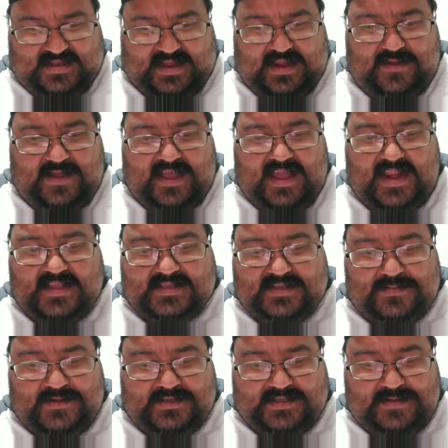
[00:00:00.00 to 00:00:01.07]
I know I had it
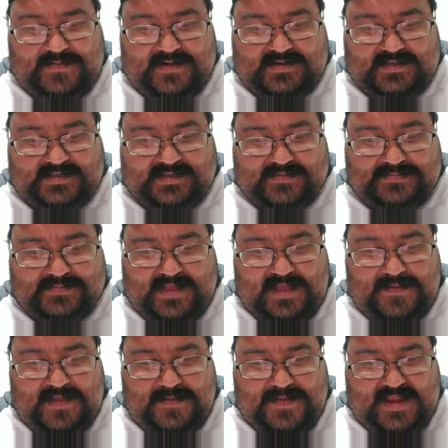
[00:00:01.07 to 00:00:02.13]
somewhere, somewhere. Just
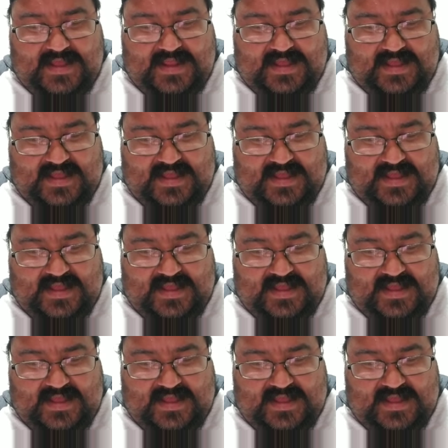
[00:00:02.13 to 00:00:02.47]
give me a minute.